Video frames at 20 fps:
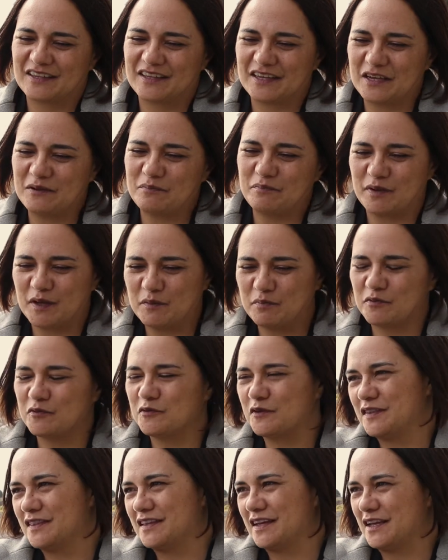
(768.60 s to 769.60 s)
key
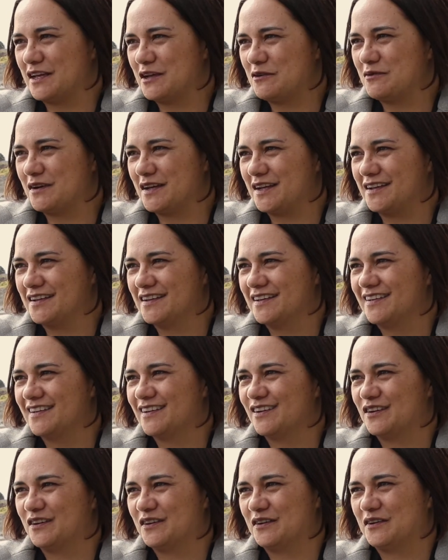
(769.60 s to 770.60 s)
people in the iwi
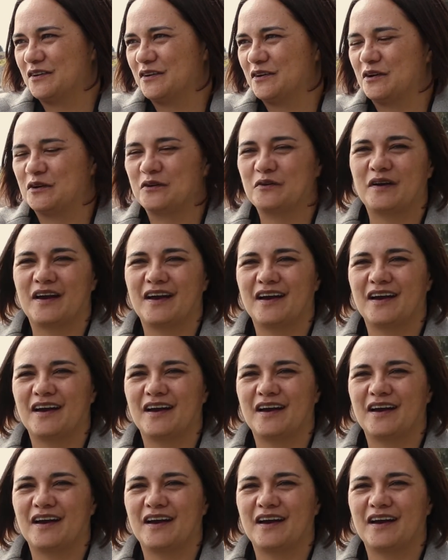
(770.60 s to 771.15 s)
who